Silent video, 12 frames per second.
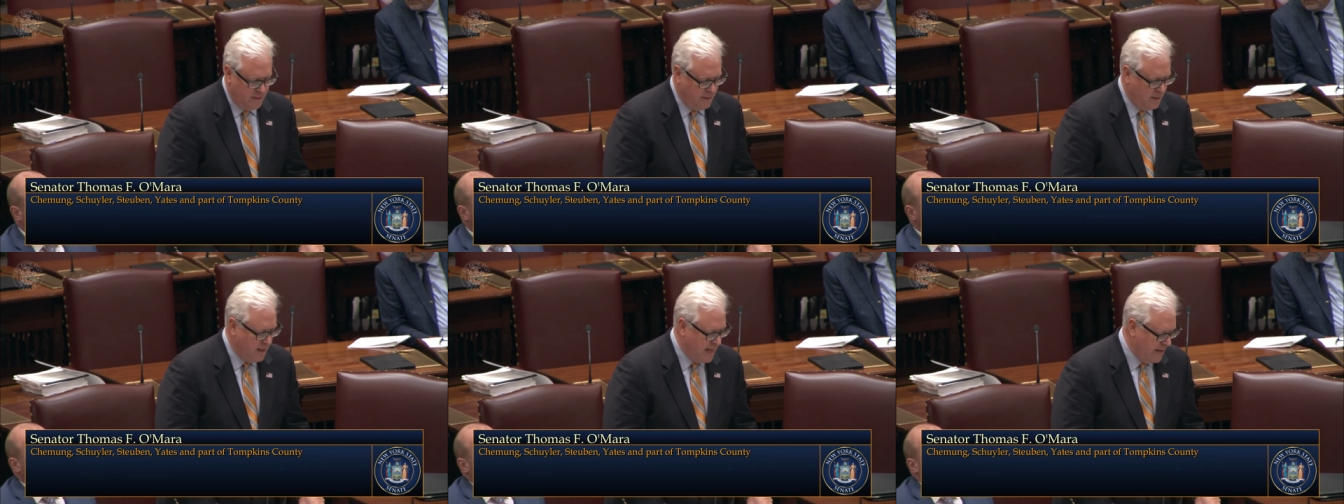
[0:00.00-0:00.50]

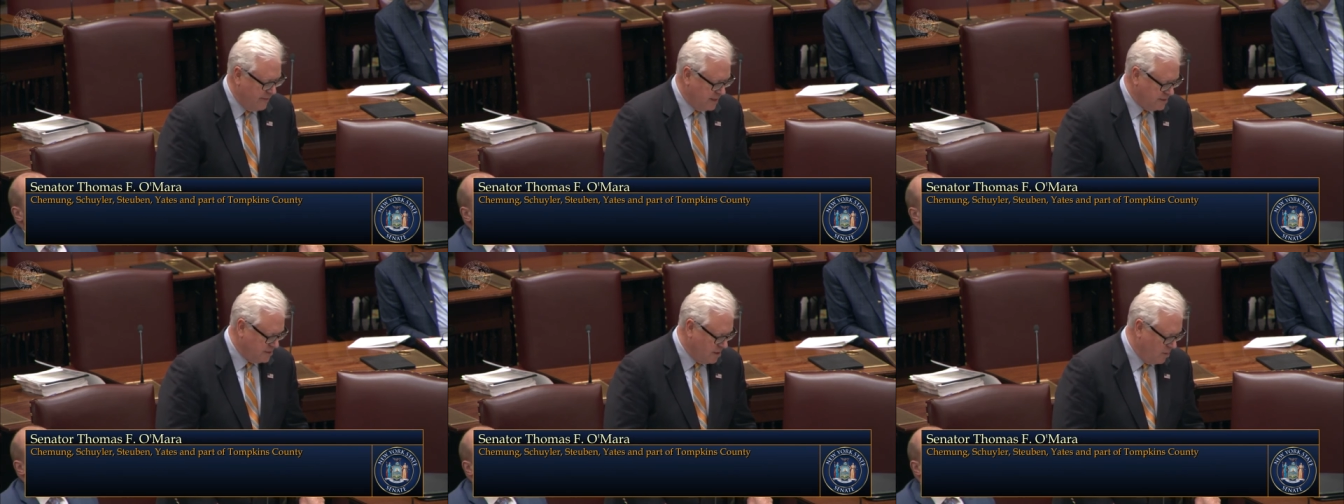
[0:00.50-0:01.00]
uh, on this.
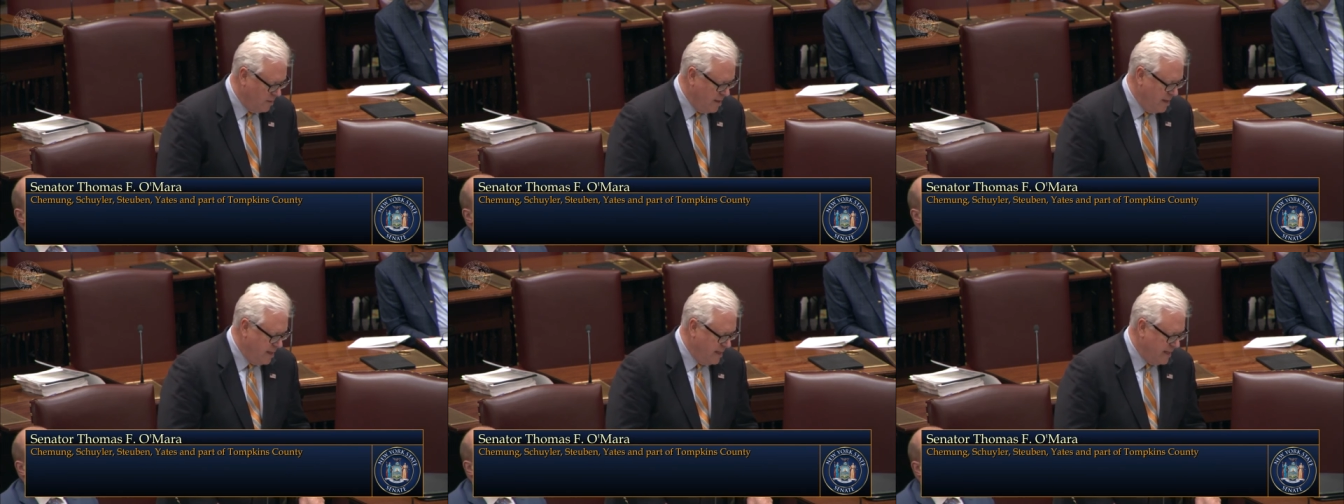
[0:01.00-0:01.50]
So
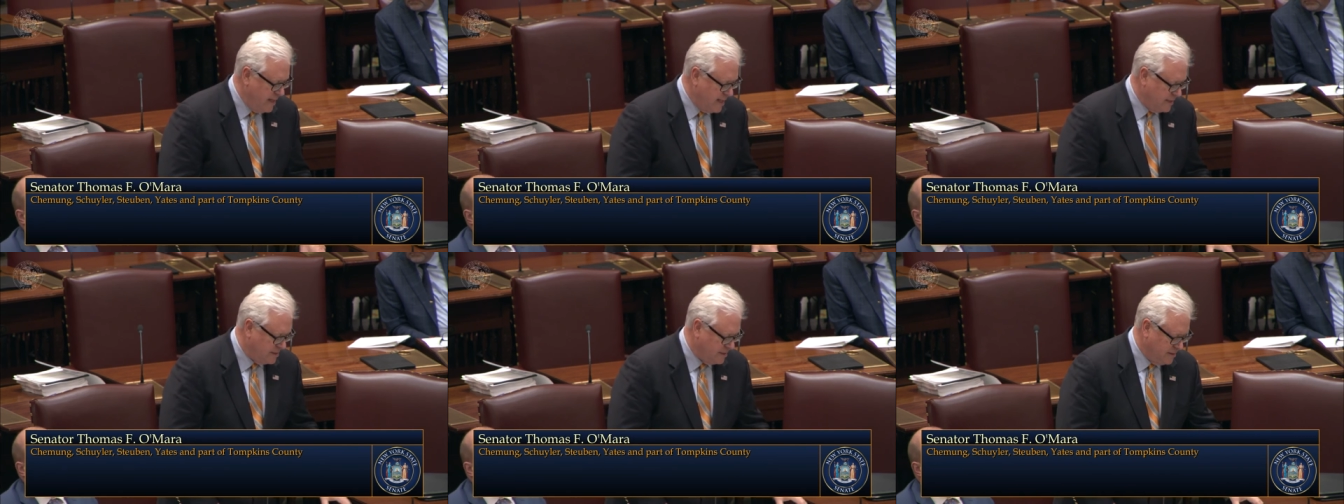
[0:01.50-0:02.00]
it
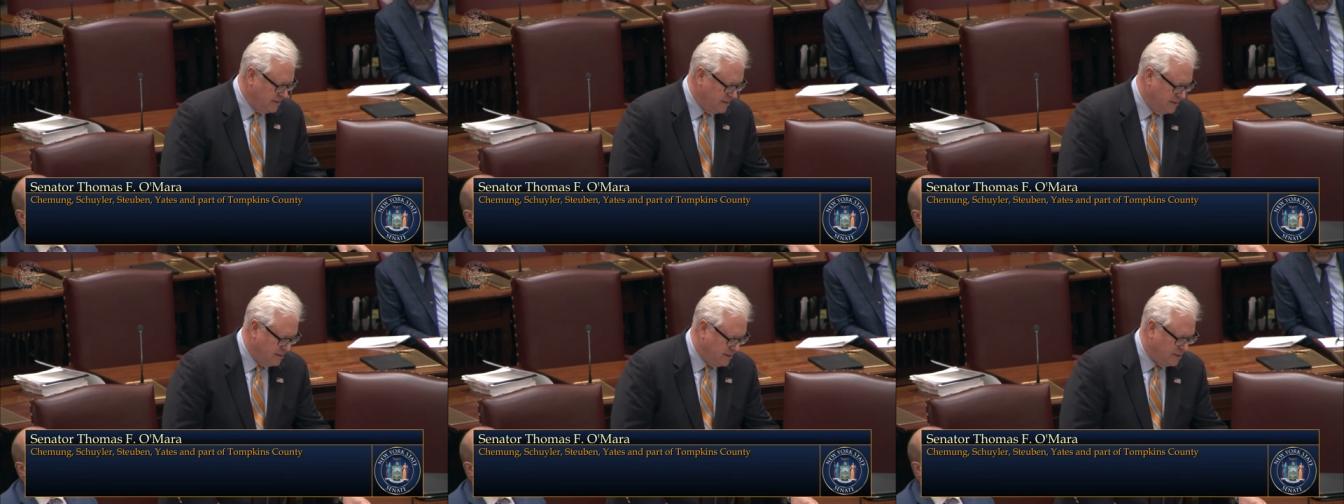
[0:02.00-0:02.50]
is
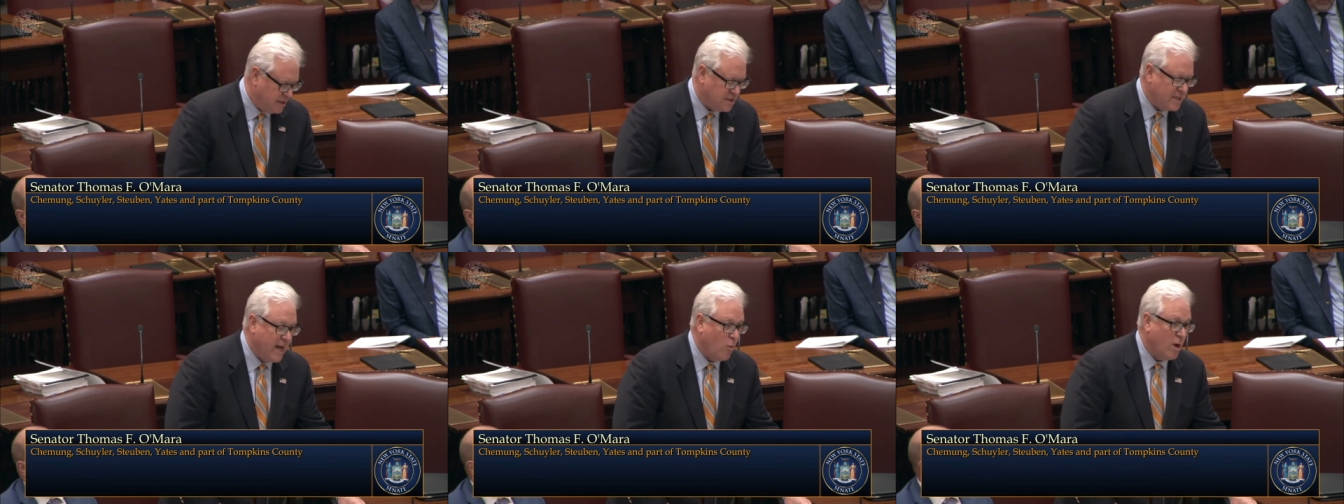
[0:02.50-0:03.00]
just
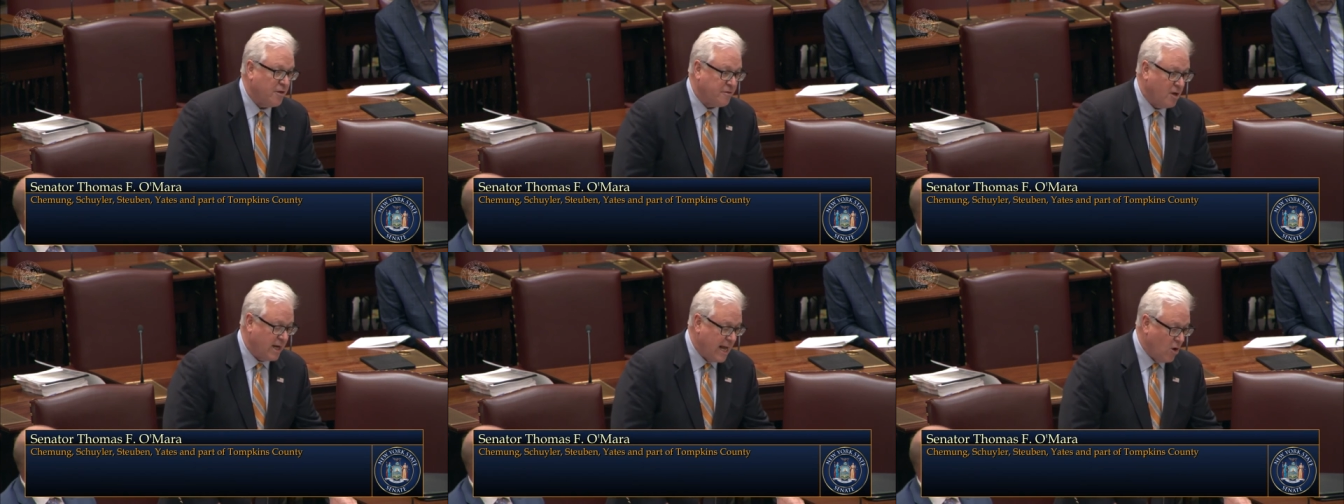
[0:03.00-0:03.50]
not well
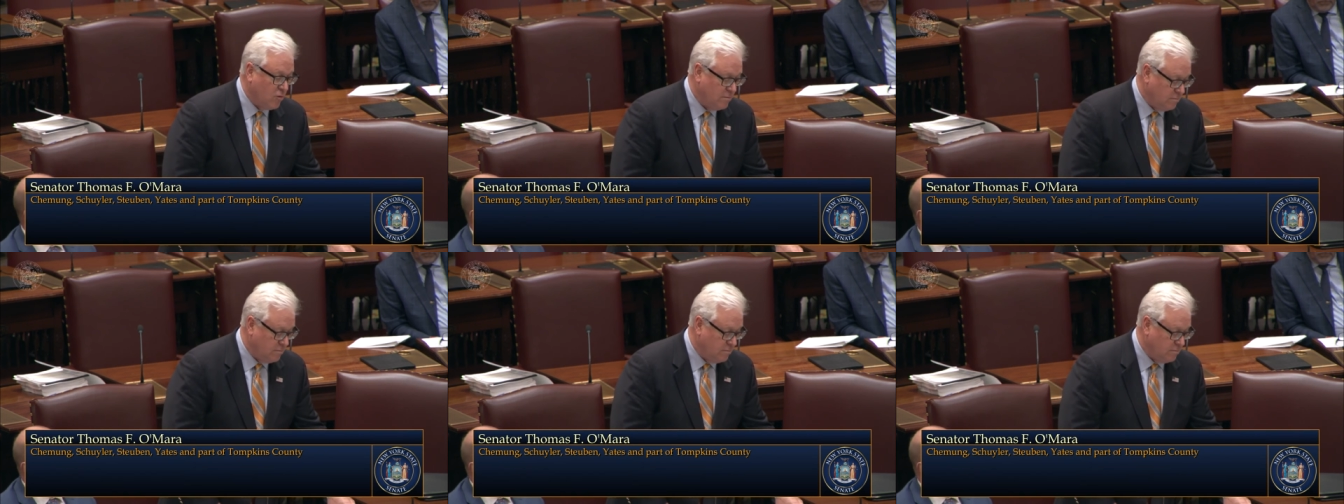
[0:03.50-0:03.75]
thought out.